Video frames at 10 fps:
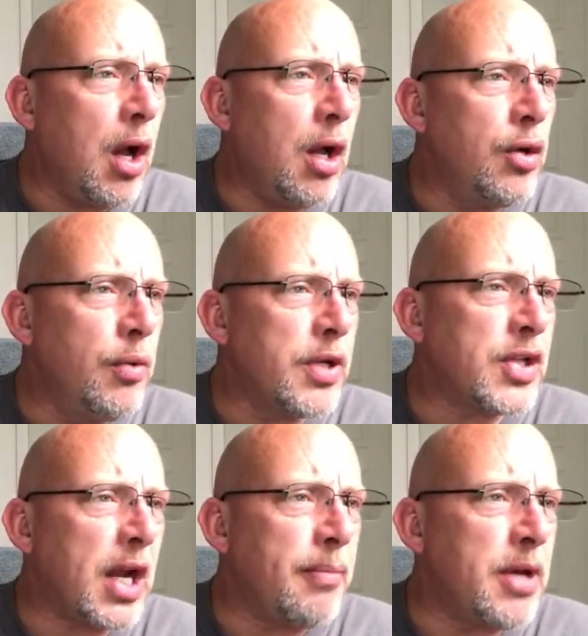Oh, who
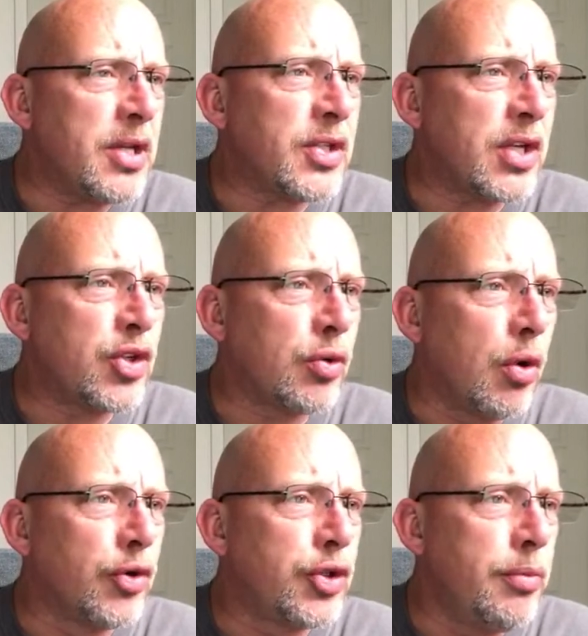was that I missed? I
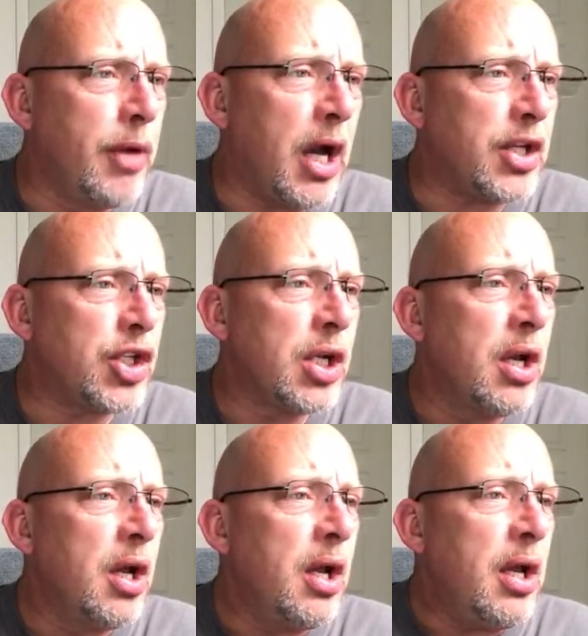scrolled too much.
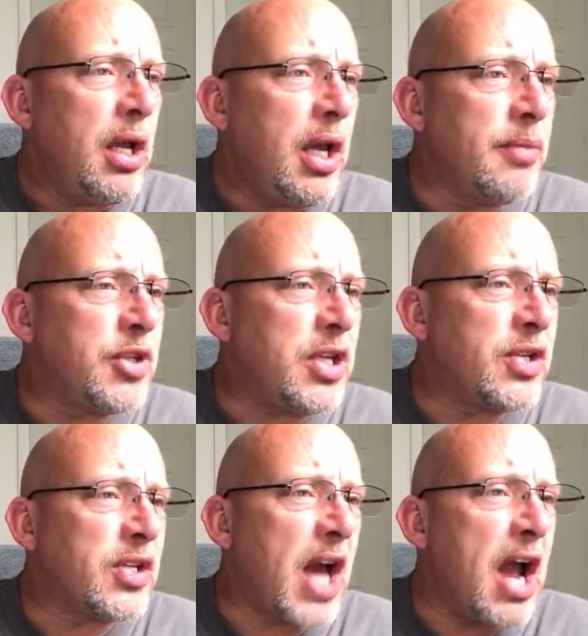MZ
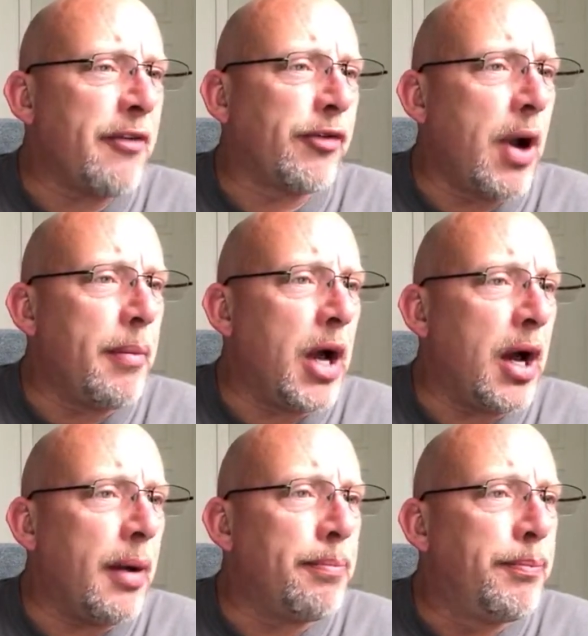says, hi from
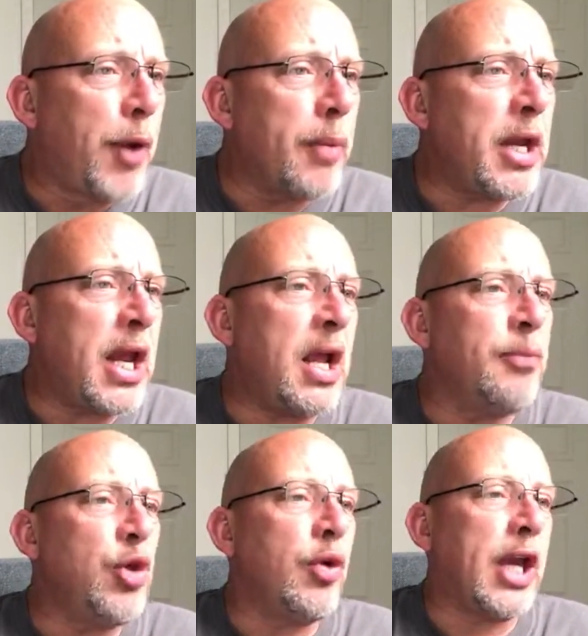uh,
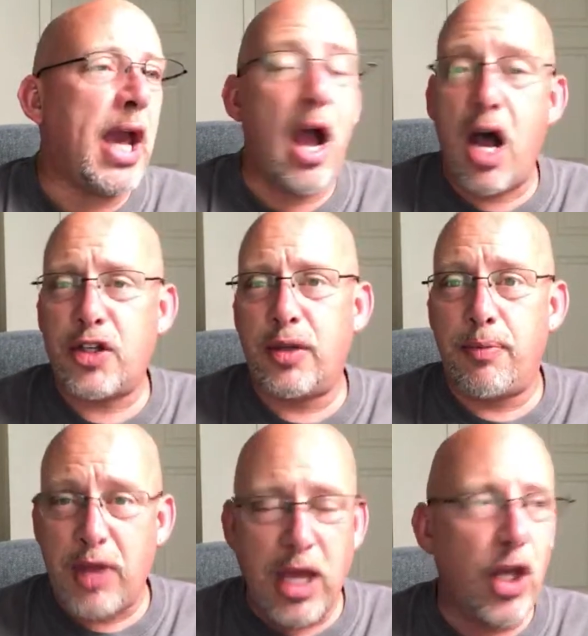Birmingham, UK. Awesome,
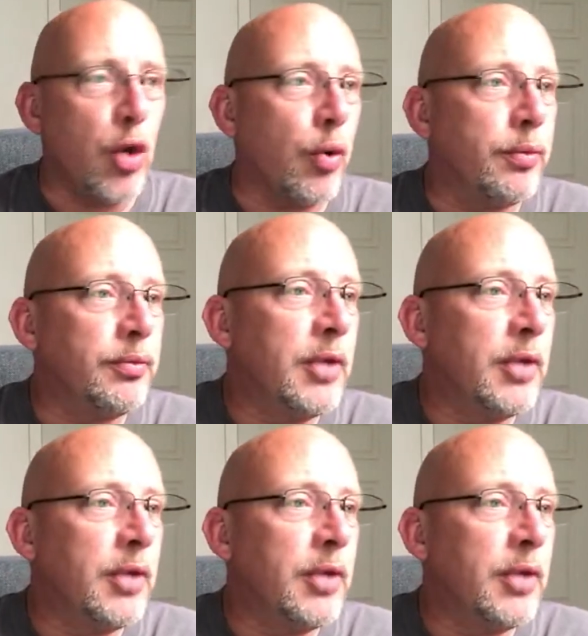thank you.